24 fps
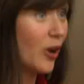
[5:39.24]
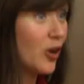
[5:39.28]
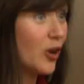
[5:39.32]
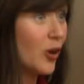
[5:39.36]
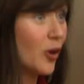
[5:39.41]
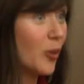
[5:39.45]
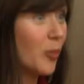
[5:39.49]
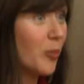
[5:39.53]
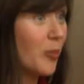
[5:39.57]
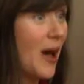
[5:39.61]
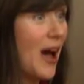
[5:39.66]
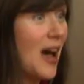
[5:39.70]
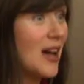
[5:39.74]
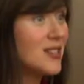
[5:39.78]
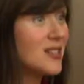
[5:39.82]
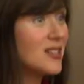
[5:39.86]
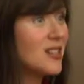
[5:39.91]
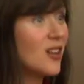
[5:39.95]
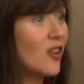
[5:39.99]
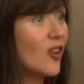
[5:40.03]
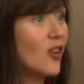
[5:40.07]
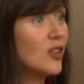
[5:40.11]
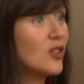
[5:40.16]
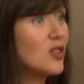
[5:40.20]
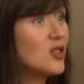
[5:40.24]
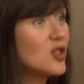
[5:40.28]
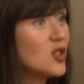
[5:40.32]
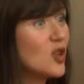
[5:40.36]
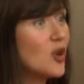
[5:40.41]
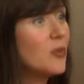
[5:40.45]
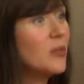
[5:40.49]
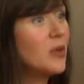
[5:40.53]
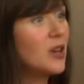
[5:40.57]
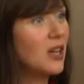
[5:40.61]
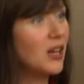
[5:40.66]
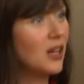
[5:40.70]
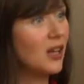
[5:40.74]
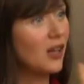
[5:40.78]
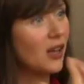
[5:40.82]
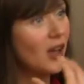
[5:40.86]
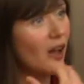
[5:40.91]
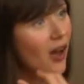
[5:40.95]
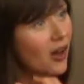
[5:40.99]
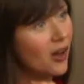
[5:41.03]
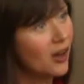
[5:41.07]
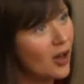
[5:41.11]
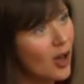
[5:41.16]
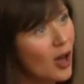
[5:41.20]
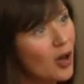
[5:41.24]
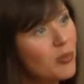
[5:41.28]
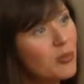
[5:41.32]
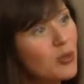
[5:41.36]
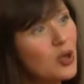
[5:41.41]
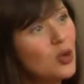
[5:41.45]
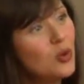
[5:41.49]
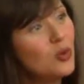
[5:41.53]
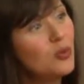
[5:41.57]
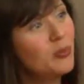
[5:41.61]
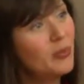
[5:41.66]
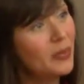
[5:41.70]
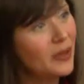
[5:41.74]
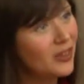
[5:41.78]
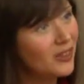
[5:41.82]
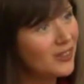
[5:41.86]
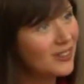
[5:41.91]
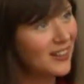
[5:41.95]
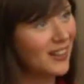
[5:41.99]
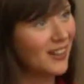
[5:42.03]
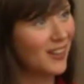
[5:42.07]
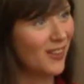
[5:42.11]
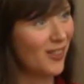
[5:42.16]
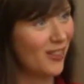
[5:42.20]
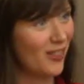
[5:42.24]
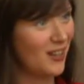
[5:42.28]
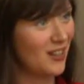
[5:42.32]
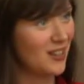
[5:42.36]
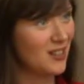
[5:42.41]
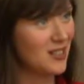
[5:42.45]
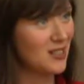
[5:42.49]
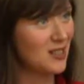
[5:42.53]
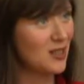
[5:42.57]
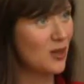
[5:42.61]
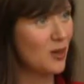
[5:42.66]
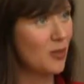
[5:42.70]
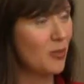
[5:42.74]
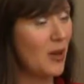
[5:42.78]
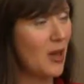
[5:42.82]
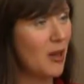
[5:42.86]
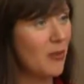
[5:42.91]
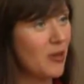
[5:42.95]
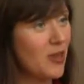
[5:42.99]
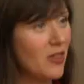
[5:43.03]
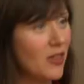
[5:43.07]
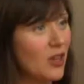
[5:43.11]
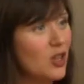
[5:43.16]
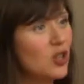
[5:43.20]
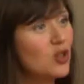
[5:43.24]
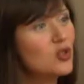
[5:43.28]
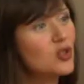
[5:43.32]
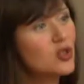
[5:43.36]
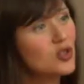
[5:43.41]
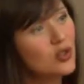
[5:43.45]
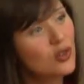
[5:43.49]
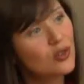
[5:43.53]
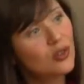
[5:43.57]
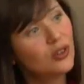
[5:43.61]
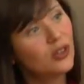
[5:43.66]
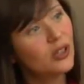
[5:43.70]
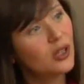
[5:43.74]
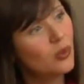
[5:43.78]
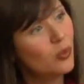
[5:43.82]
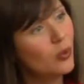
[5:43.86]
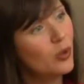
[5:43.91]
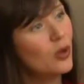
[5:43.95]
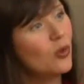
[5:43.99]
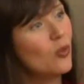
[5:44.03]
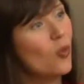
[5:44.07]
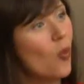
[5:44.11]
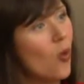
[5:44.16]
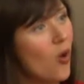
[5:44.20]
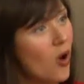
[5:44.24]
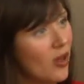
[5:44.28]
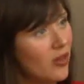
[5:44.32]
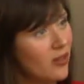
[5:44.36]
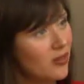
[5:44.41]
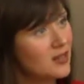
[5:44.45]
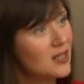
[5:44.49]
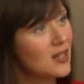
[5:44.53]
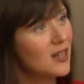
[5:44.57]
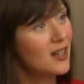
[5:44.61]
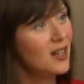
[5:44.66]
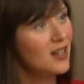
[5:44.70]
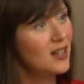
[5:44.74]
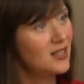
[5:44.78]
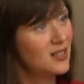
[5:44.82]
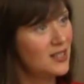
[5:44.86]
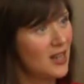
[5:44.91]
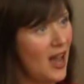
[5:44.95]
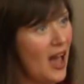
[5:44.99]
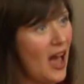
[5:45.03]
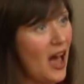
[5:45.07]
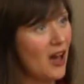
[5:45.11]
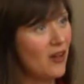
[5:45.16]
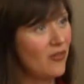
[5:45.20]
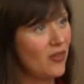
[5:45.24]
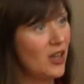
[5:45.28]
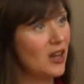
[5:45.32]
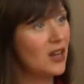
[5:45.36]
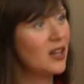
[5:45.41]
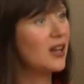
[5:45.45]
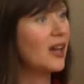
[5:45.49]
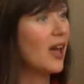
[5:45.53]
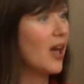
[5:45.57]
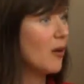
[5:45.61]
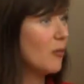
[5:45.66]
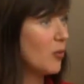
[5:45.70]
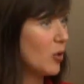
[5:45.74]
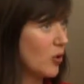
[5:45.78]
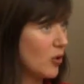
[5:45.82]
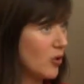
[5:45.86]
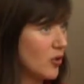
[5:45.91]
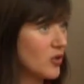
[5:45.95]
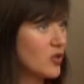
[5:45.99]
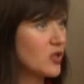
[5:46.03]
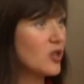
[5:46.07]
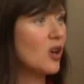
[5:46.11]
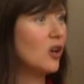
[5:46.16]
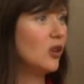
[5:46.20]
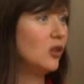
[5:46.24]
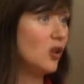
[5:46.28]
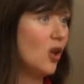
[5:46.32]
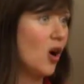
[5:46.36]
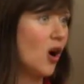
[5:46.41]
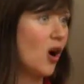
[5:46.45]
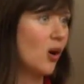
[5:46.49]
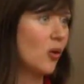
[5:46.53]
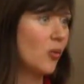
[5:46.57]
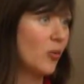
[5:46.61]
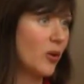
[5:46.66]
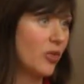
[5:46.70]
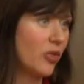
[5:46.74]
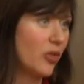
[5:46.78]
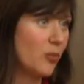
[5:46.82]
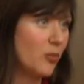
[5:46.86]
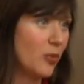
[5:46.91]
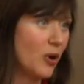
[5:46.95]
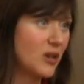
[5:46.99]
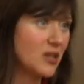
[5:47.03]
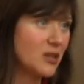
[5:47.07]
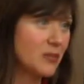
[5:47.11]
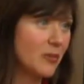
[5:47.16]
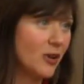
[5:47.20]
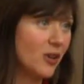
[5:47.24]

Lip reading: you're passing on so many immune building things to the baby that you certainly wouldn't want to have any chemicals along with the breast